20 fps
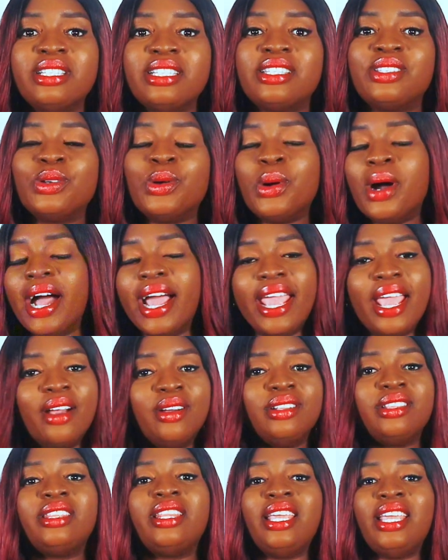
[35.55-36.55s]
this whole
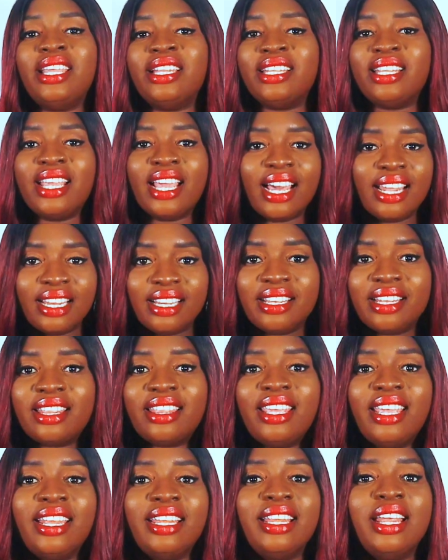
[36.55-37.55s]
IL thing, Canada
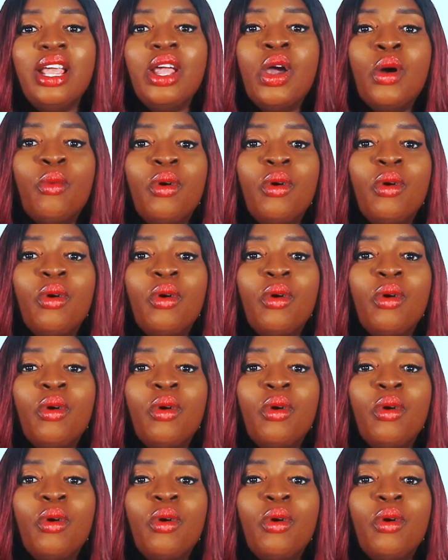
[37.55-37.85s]
thing,